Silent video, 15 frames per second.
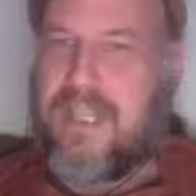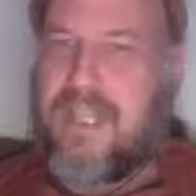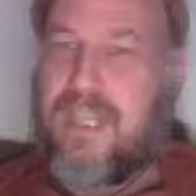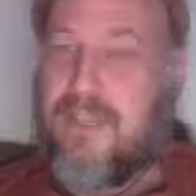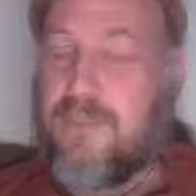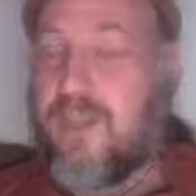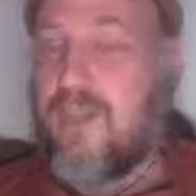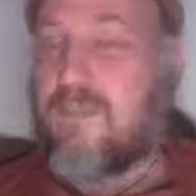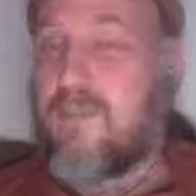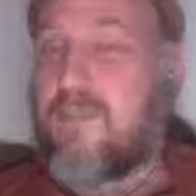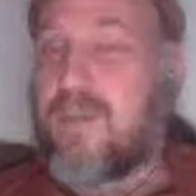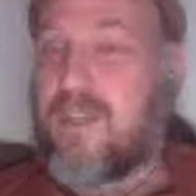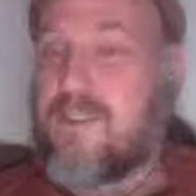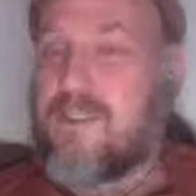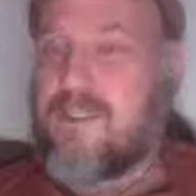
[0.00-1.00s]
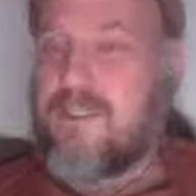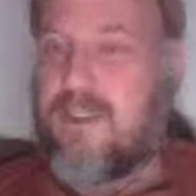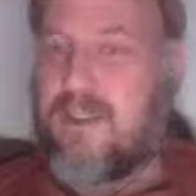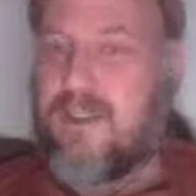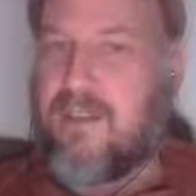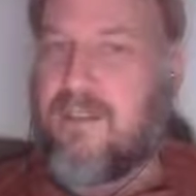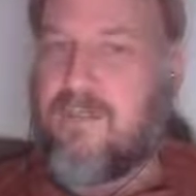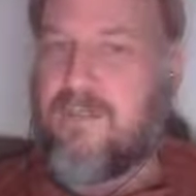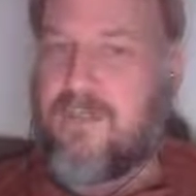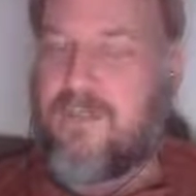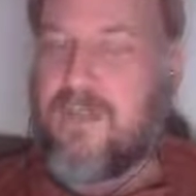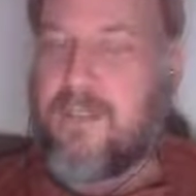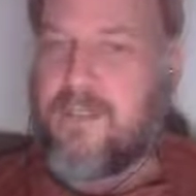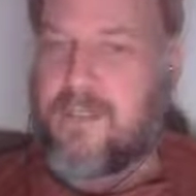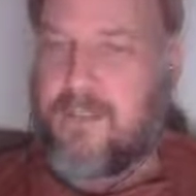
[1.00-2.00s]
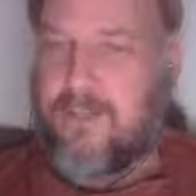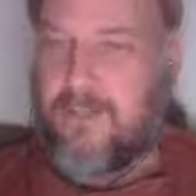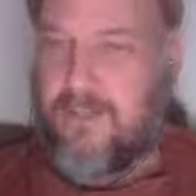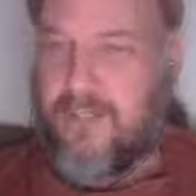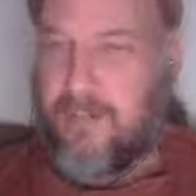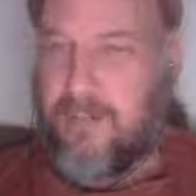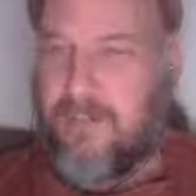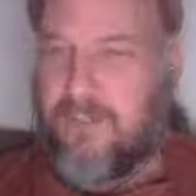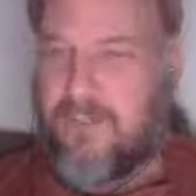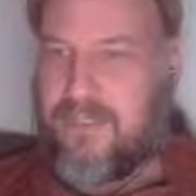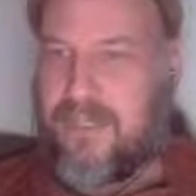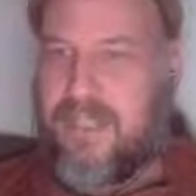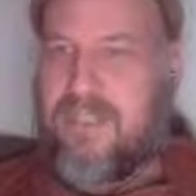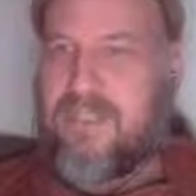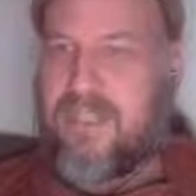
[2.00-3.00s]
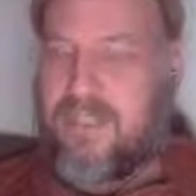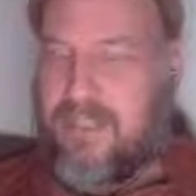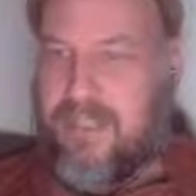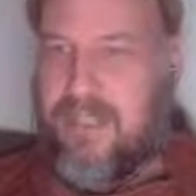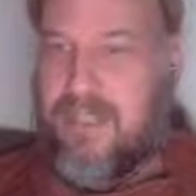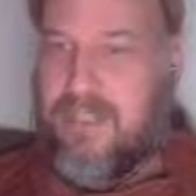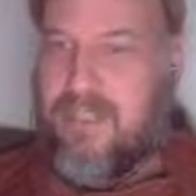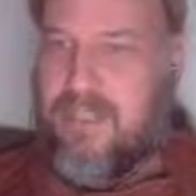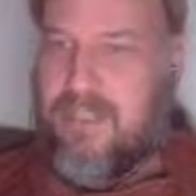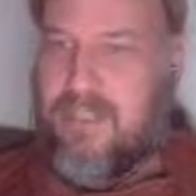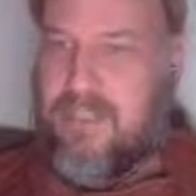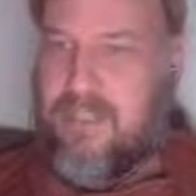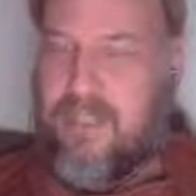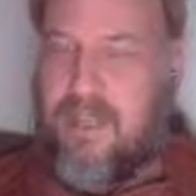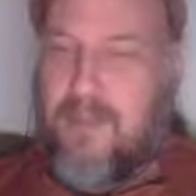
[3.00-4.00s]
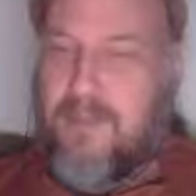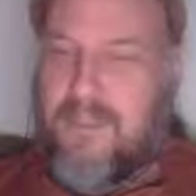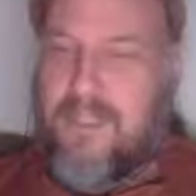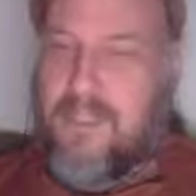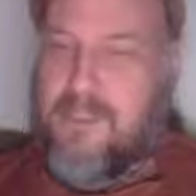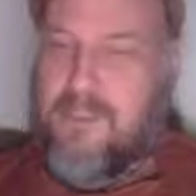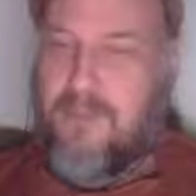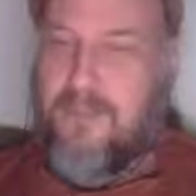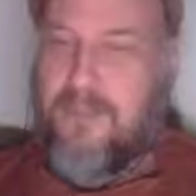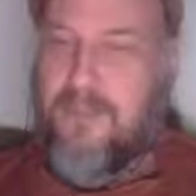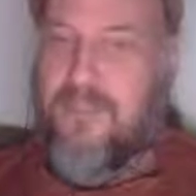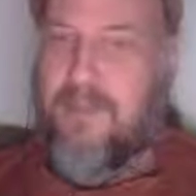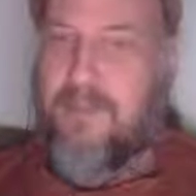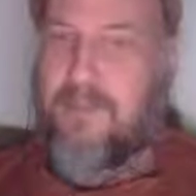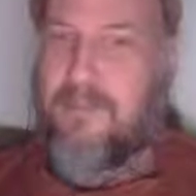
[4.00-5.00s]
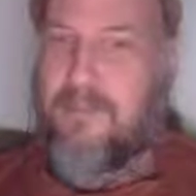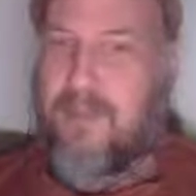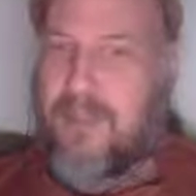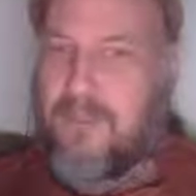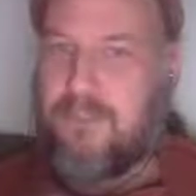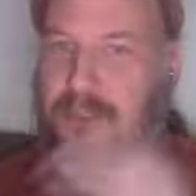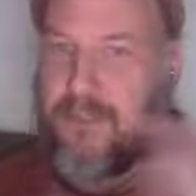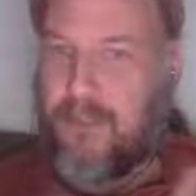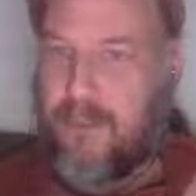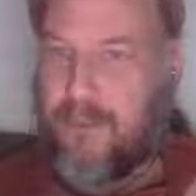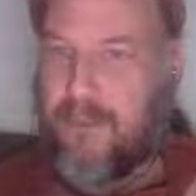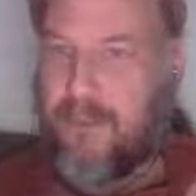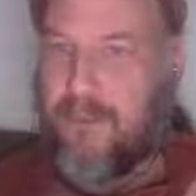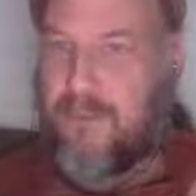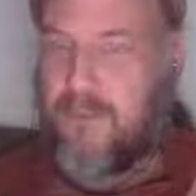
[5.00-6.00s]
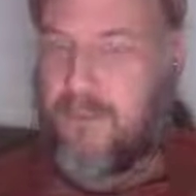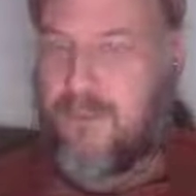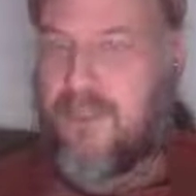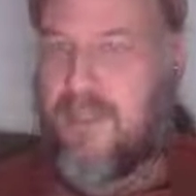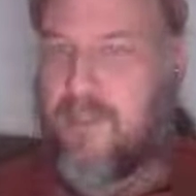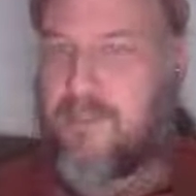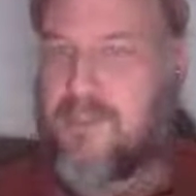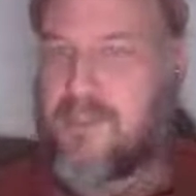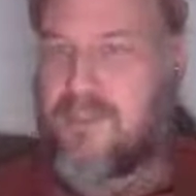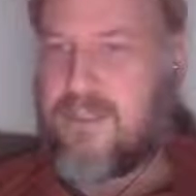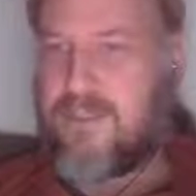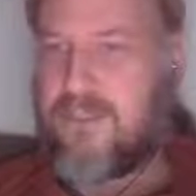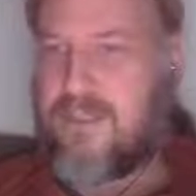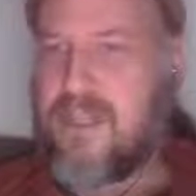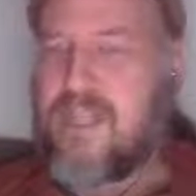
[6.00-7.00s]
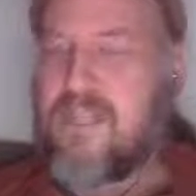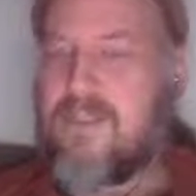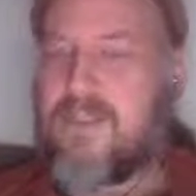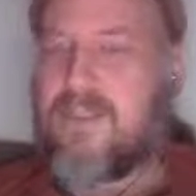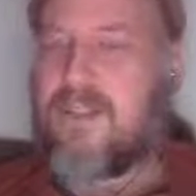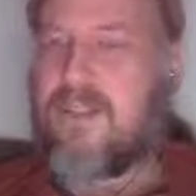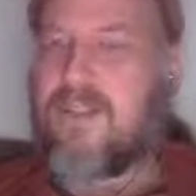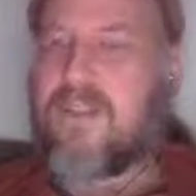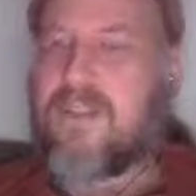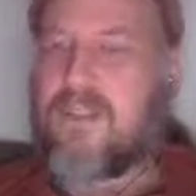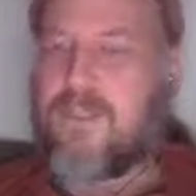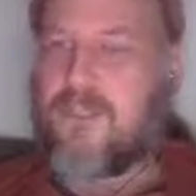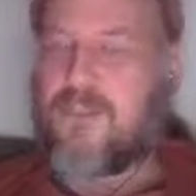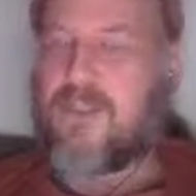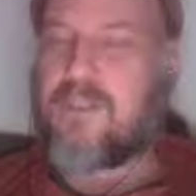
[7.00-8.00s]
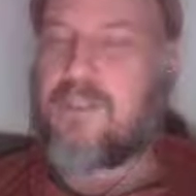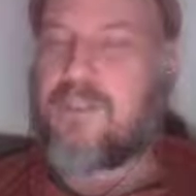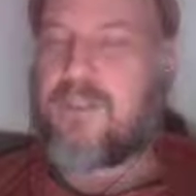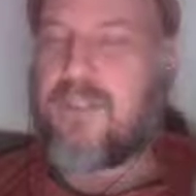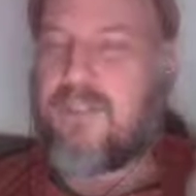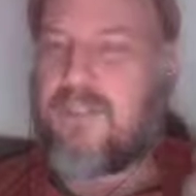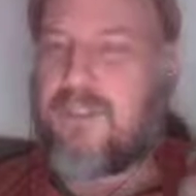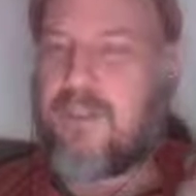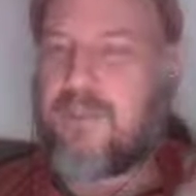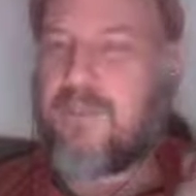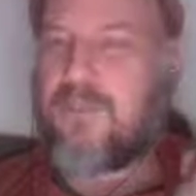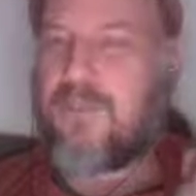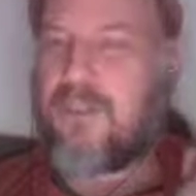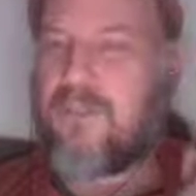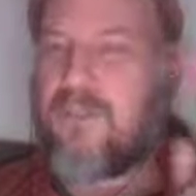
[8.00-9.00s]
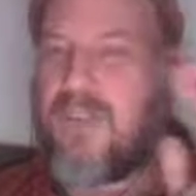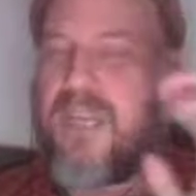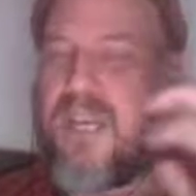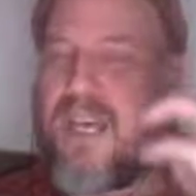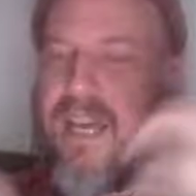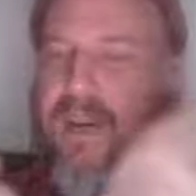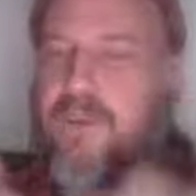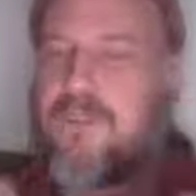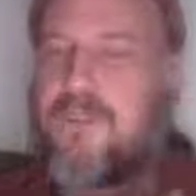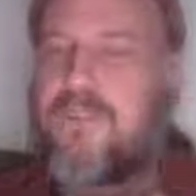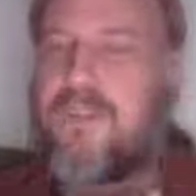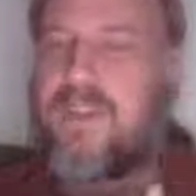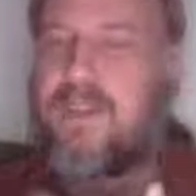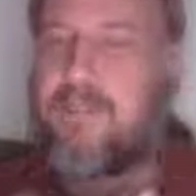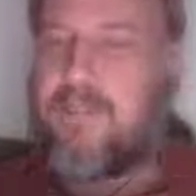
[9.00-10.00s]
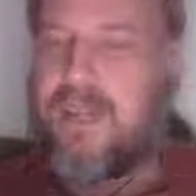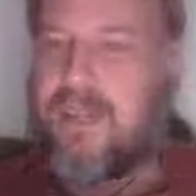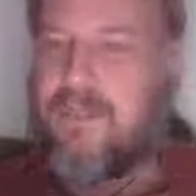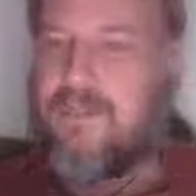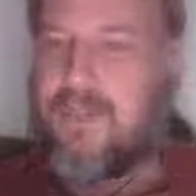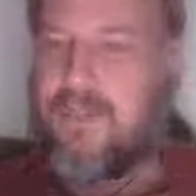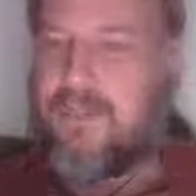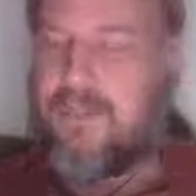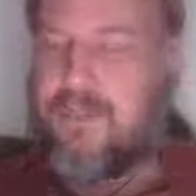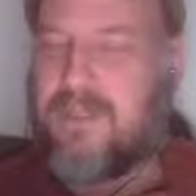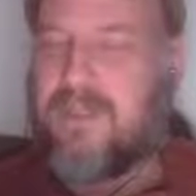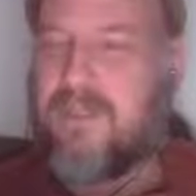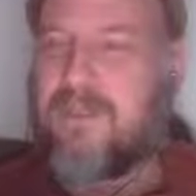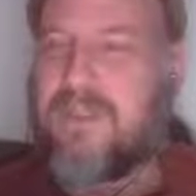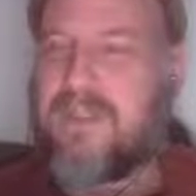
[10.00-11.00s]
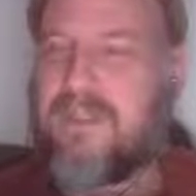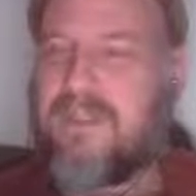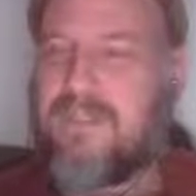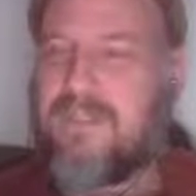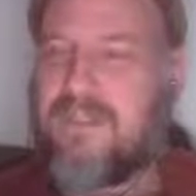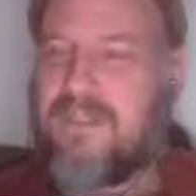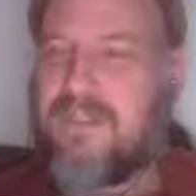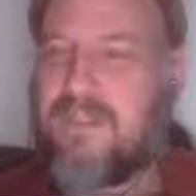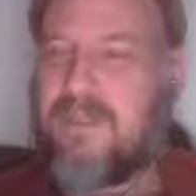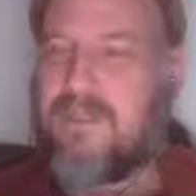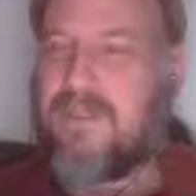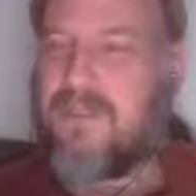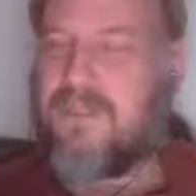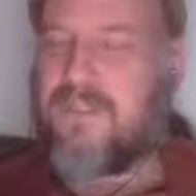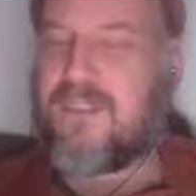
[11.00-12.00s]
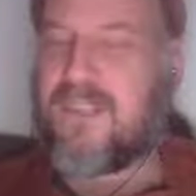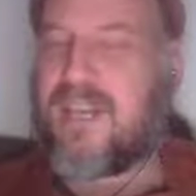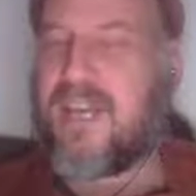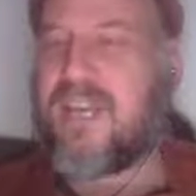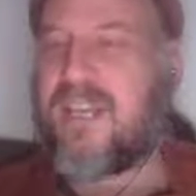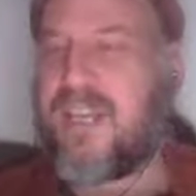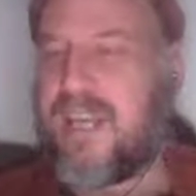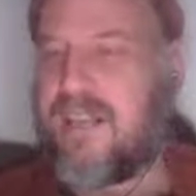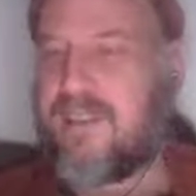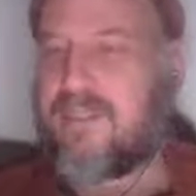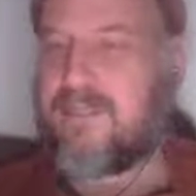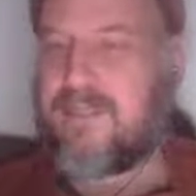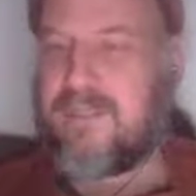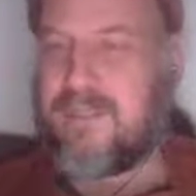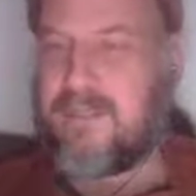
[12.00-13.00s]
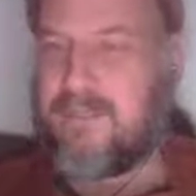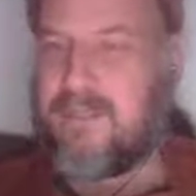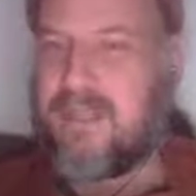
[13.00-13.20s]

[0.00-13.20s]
If you have a picture of the functional steps that any computational system must go through to accomplish this, then you're going to look at the structure in terms of how is this going to manifest. We know that this is the kind of algorithm